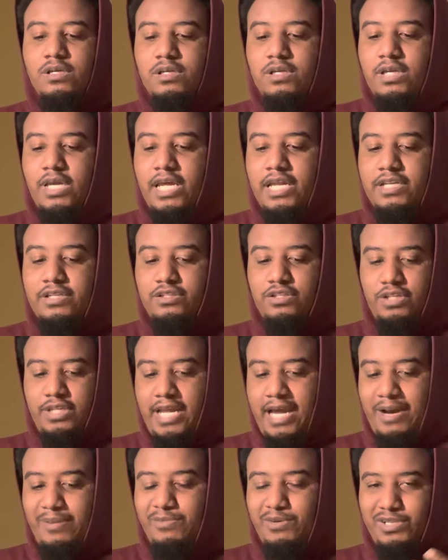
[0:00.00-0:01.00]
and
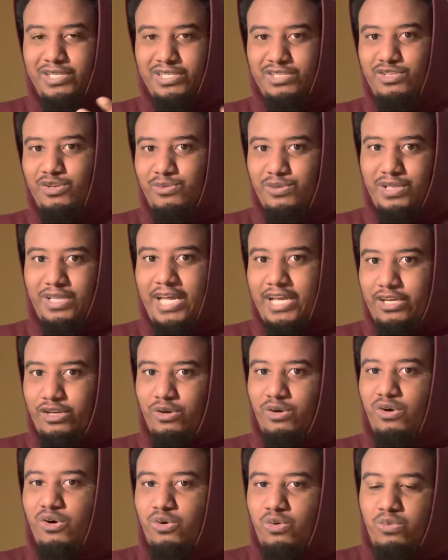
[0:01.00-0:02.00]
not really doing like
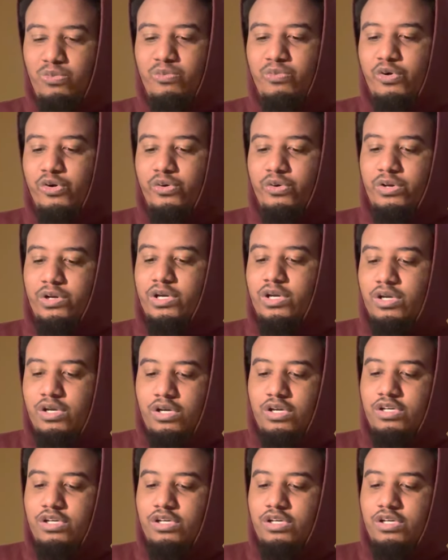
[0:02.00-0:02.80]
your own work,